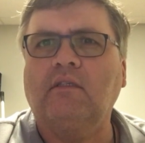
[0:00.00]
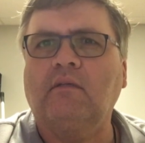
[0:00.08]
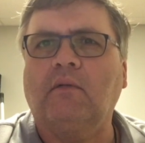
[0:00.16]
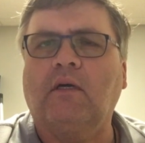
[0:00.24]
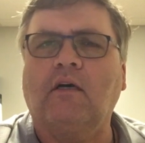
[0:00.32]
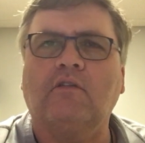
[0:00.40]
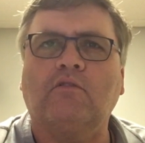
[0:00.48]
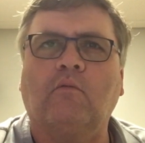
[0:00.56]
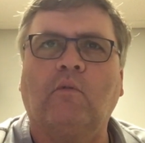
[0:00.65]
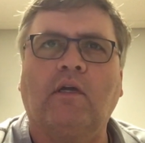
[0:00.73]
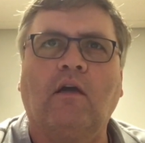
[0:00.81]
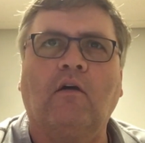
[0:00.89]
because
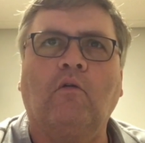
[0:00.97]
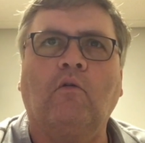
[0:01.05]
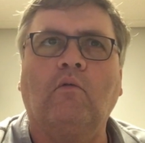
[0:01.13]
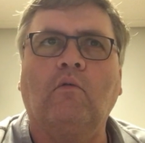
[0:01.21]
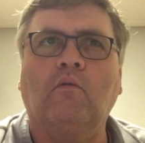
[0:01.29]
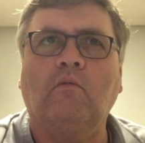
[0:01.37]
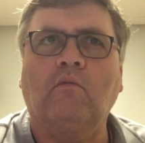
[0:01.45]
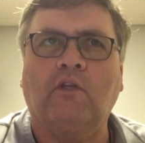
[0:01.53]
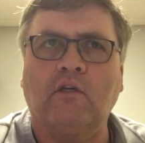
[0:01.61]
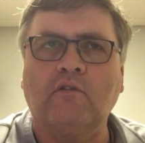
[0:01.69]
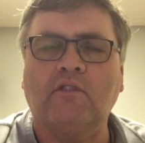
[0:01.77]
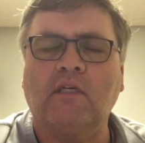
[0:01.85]
when we go
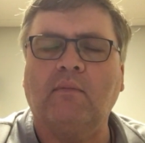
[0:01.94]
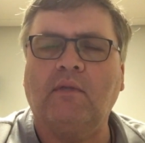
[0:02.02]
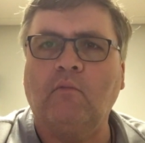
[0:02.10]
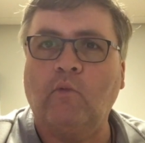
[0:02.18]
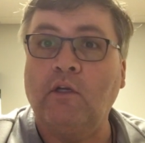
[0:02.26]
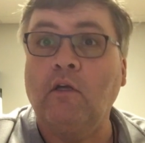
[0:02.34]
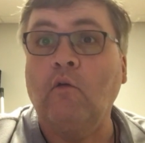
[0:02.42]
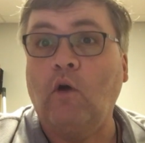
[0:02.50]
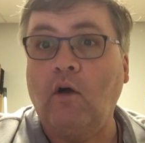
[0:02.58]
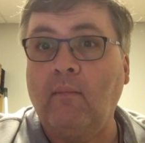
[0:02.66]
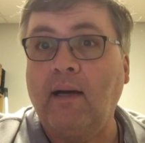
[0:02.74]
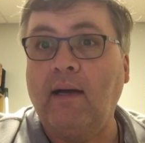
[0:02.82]
do something, we do
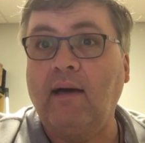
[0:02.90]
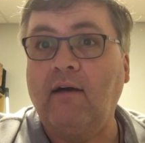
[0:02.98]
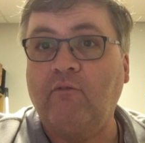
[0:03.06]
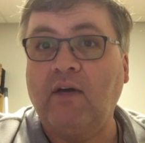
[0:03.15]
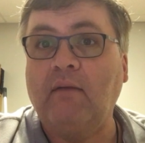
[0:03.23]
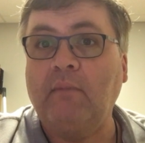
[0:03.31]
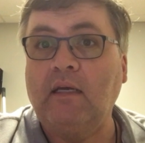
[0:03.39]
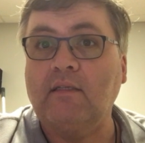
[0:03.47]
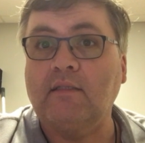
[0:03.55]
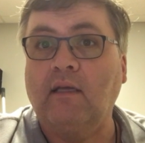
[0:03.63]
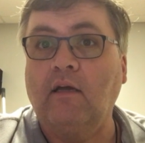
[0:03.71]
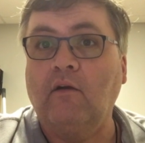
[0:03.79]
walk by five
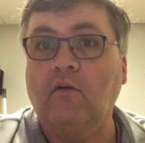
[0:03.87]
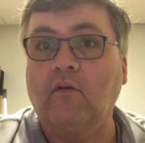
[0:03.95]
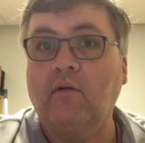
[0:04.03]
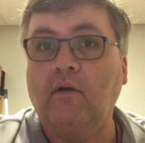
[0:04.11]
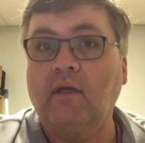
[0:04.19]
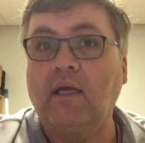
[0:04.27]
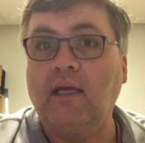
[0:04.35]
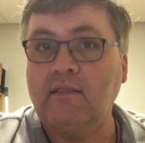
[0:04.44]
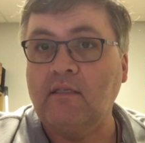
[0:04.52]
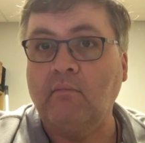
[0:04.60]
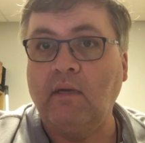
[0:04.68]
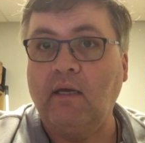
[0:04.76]
minutes later,
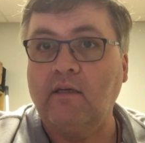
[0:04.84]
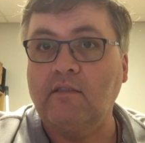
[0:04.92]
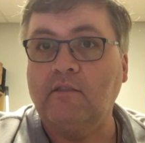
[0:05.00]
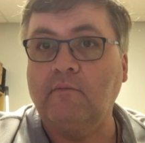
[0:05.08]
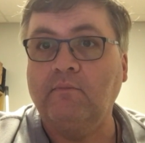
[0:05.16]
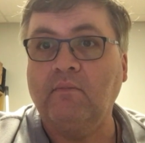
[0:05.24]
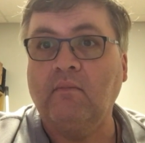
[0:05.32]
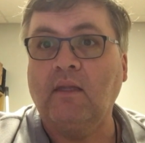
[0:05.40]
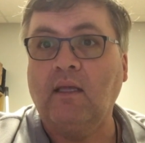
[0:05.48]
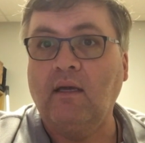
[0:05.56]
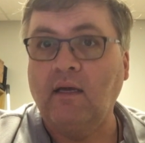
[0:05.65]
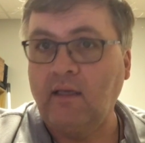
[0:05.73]
it's a mess.
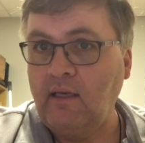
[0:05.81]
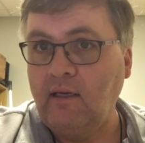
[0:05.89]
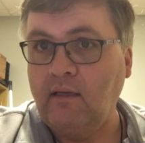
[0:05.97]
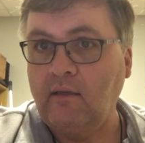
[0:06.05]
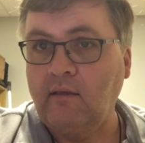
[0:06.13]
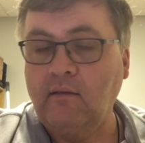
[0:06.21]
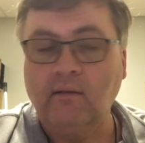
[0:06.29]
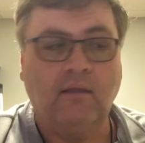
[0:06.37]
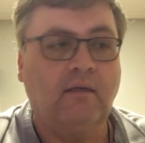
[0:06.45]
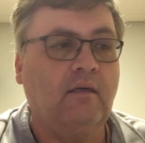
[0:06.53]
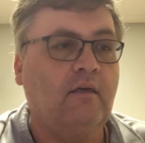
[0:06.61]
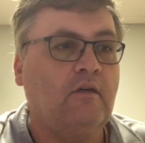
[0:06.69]
Again,
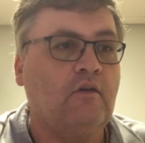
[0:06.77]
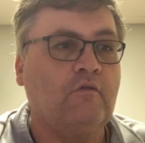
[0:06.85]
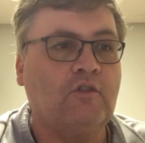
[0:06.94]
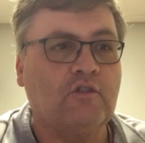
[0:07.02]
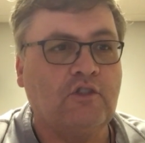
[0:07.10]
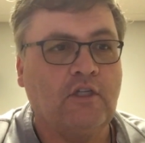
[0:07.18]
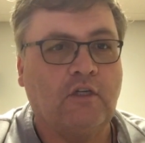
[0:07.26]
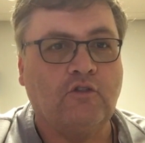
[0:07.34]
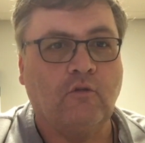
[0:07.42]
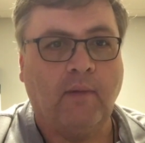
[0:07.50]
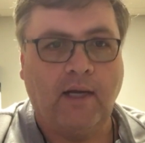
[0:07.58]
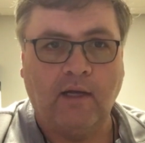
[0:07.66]
you just
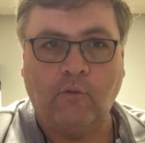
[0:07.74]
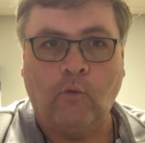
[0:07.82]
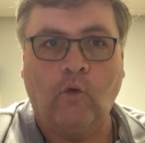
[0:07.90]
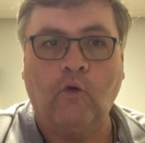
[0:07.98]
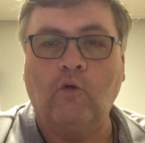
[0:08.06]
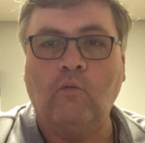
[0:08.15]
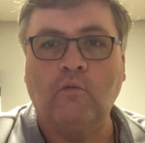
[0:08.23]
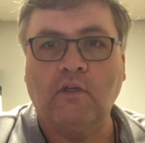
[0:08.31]
checked your bathrooms